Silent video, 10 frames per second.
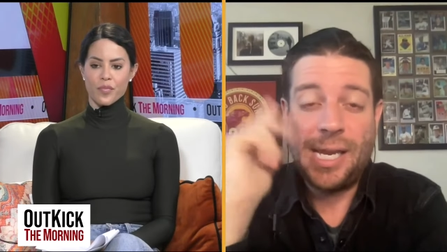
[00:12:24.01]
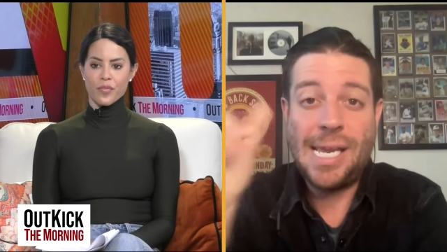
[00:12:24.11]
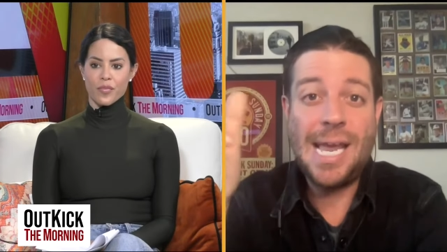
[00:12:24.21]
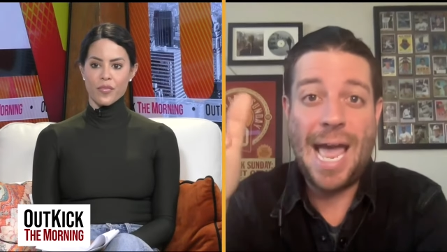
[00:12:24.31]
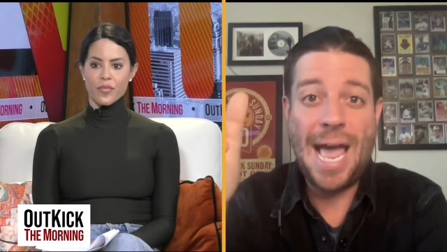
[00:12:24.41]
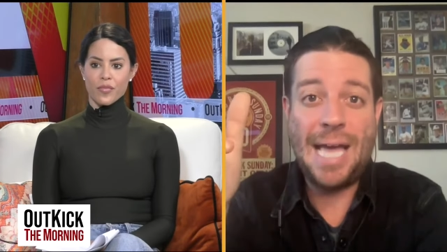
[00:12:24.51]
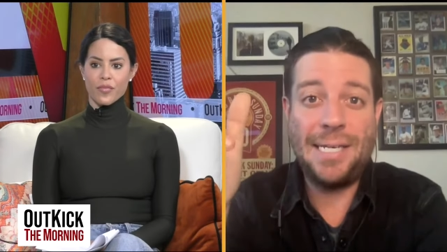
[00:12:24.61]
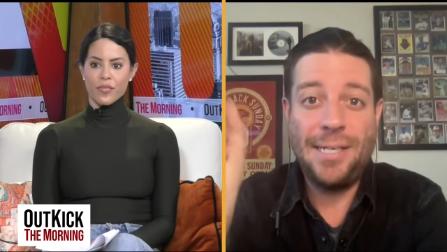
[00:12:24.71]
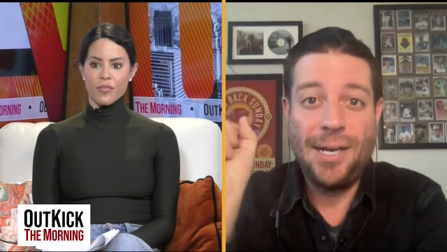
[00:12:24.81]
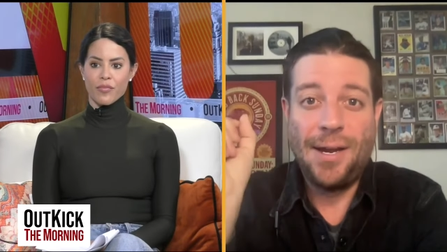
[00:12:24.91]
Speaker 1: he
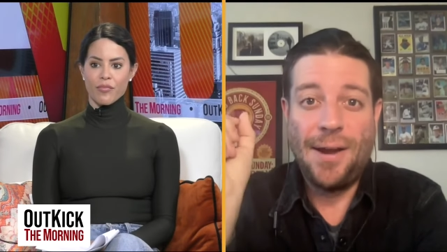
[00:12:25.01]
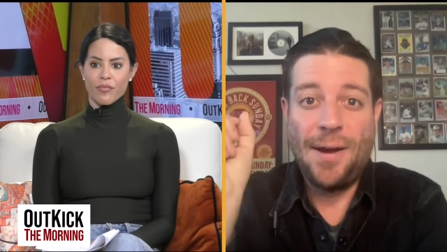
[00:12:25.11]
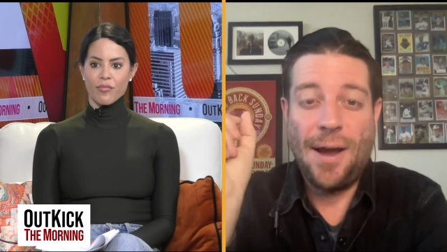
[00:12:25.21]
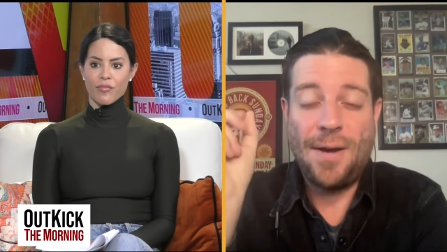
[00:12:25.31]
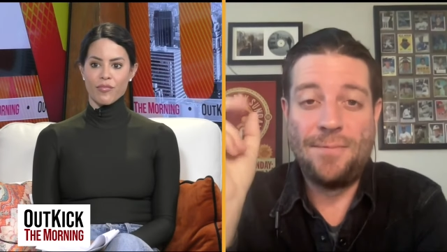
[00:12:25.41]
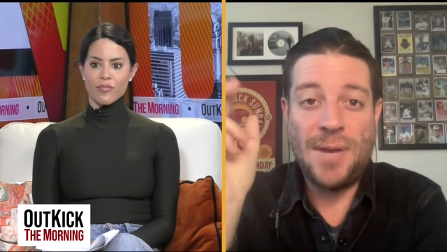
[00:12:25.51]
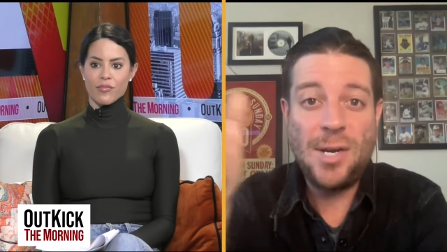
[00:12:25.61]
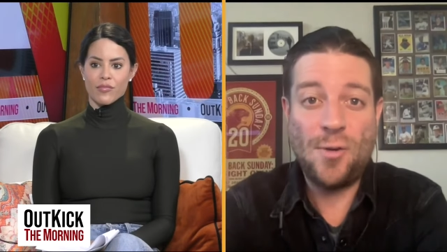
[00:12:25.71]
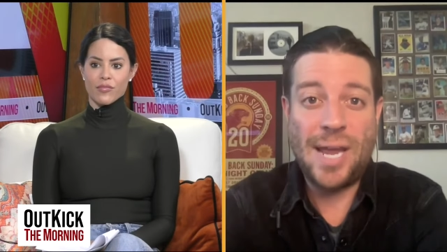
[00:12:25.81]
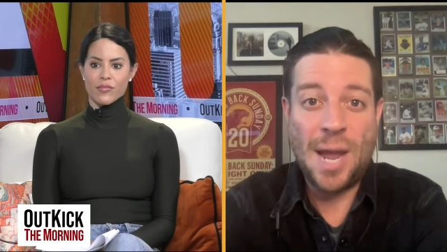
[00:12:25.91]
had
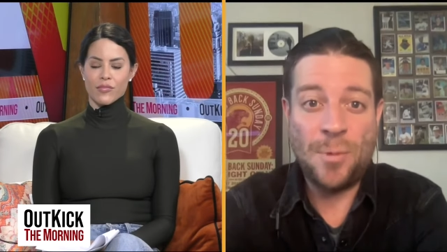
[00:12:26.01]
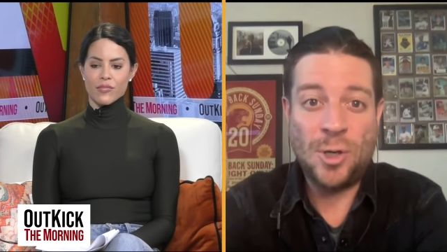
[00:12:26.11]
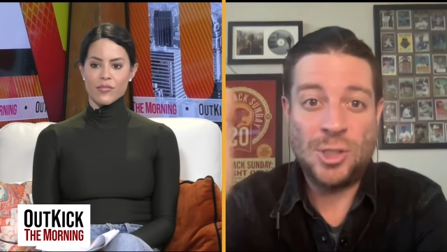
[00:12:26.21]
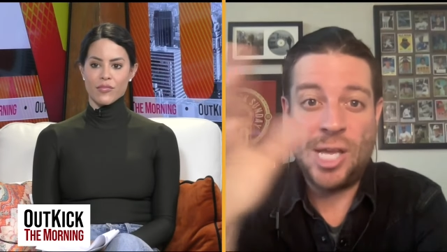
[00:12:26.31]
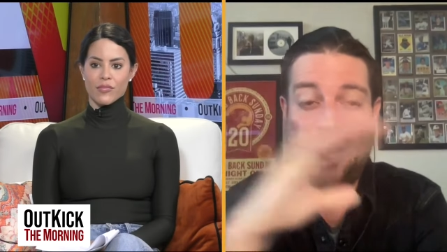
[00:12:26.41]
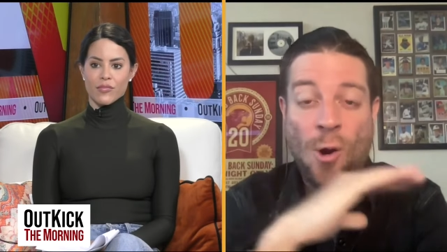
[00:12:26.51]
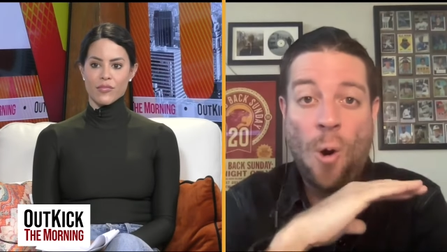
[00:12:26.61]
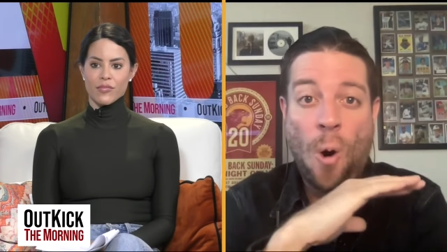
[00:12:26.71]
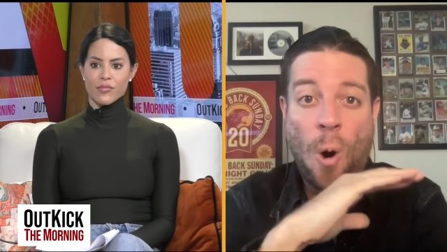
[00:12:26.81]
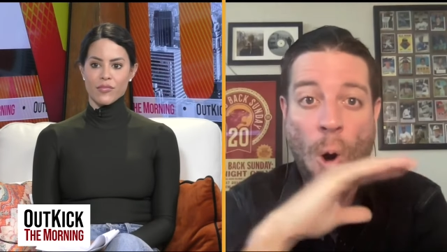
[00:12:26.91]
video cameras in
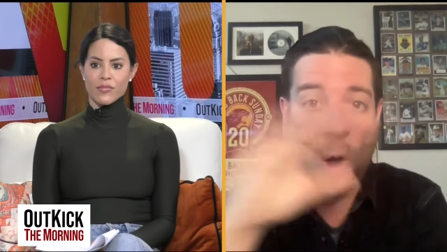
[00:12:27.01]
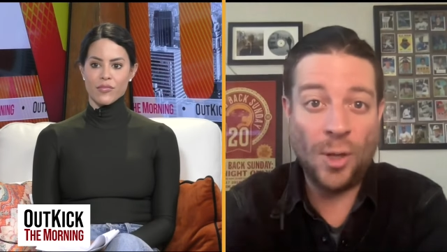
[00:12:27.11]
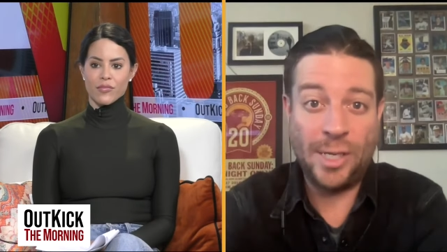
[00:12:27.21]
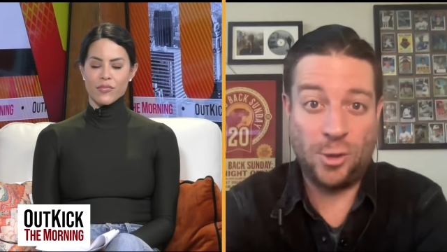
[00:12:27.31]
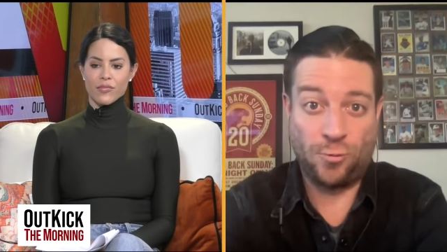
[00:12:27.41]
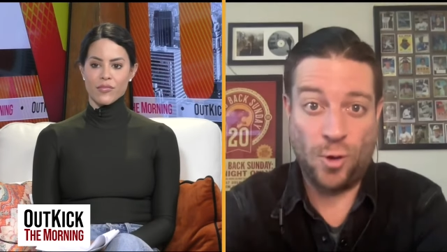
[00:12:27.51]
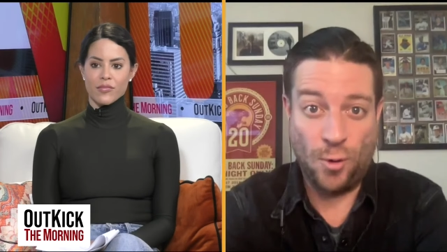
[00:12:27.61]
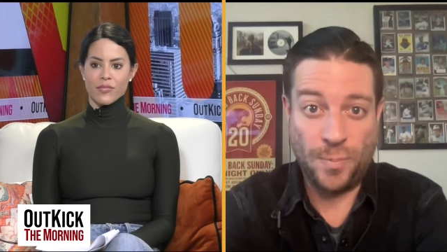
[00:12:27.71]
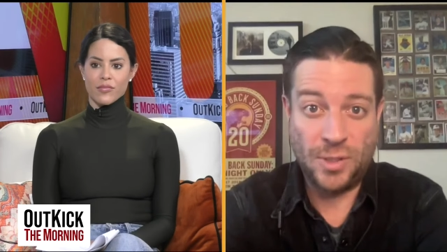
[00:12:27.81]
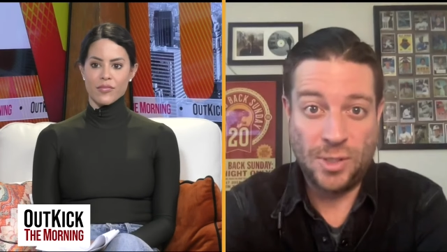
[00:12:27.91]
all his
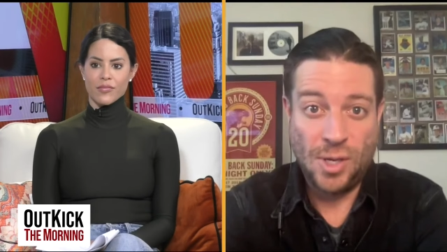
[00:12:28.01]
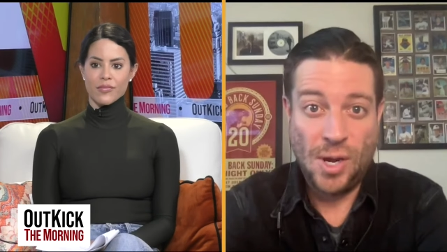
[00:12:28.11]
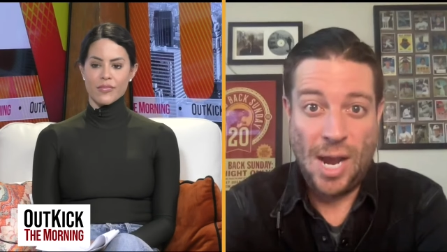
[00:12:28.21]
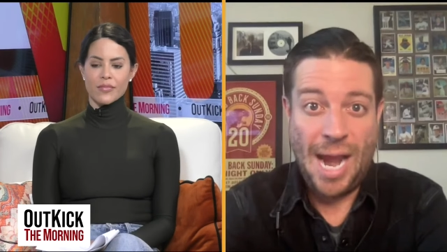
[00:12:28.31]
rooms.